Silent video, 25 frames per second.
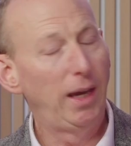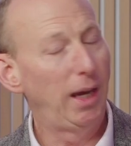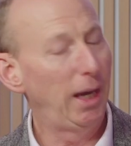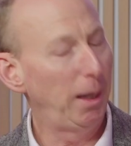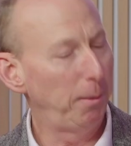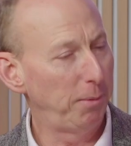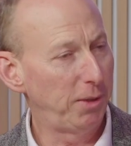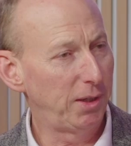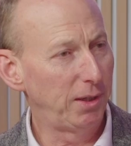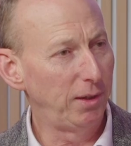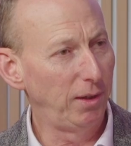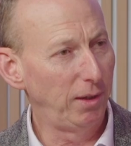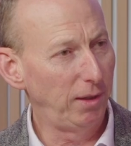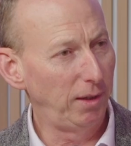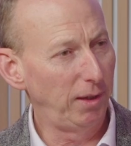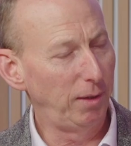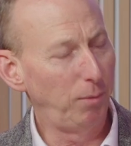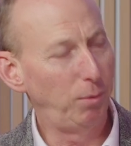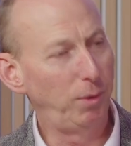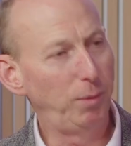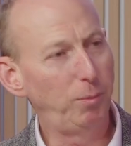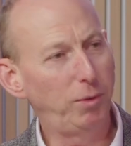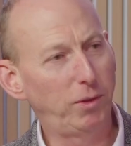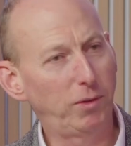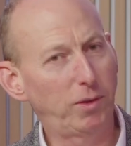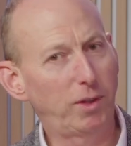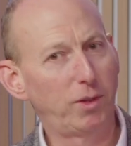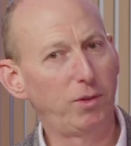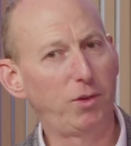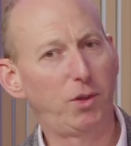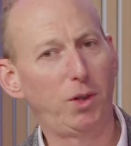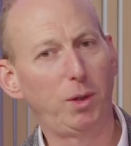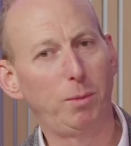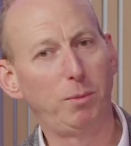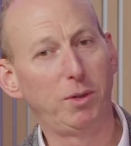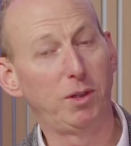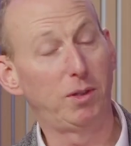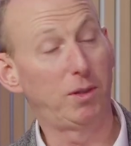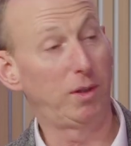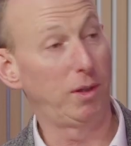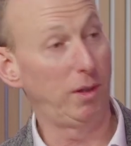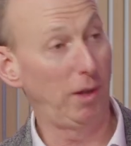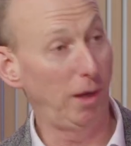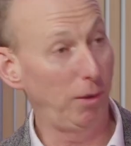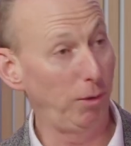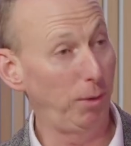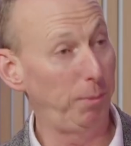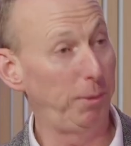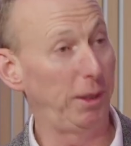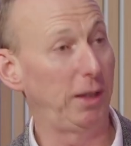Absolutely. We want consumers to
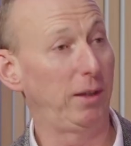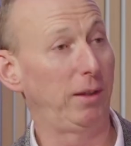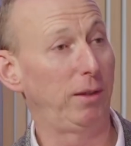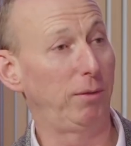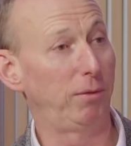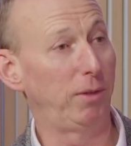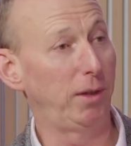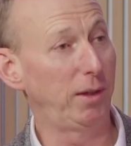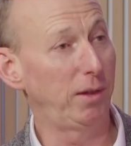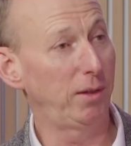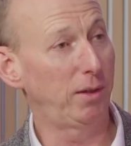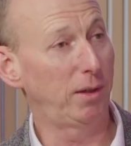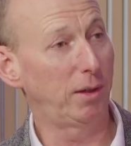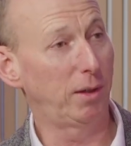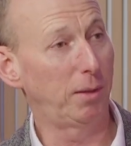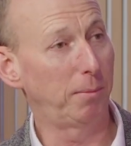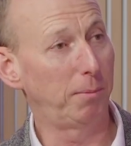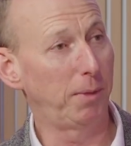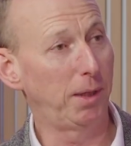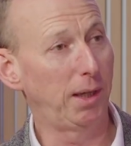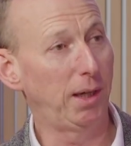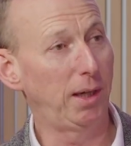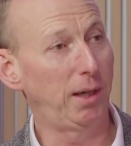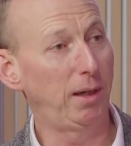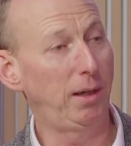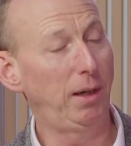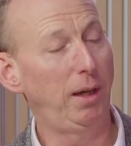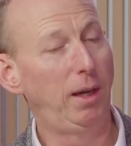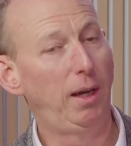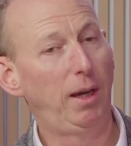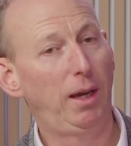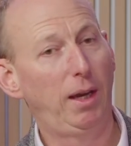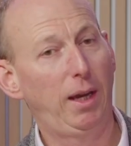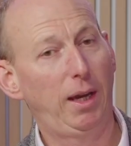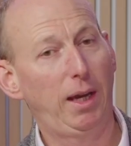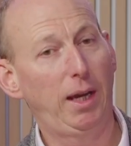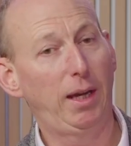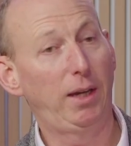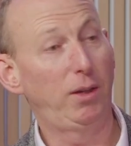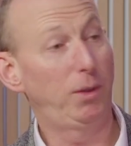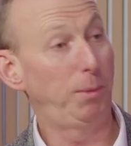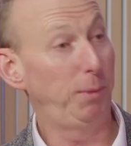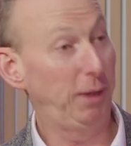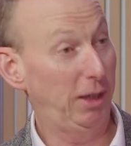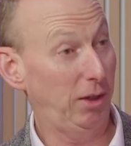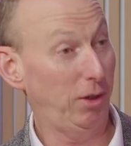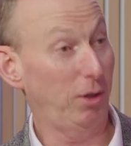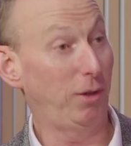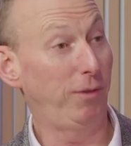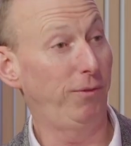know about their rights to complain and to be
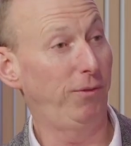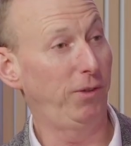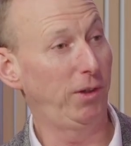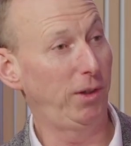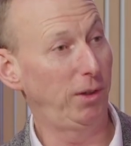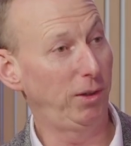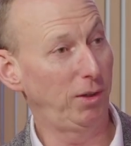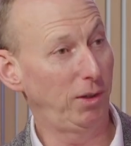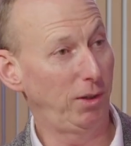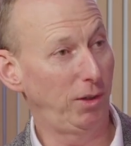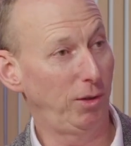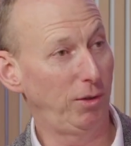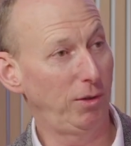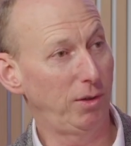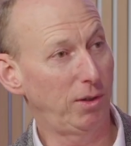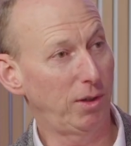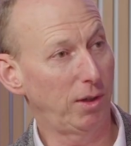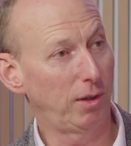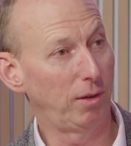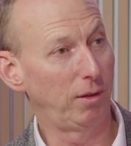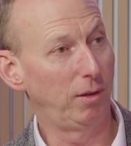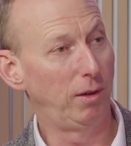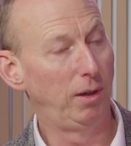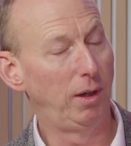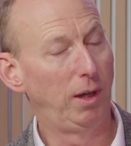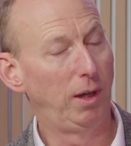confident to do so.